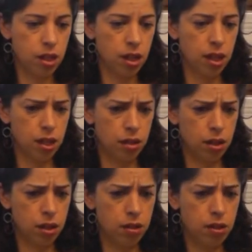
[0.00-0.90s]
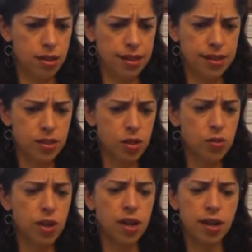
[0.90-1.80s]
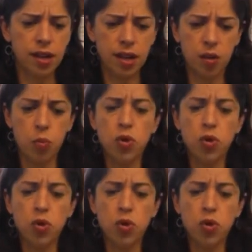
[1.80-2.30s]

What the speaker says: the list goes on and on.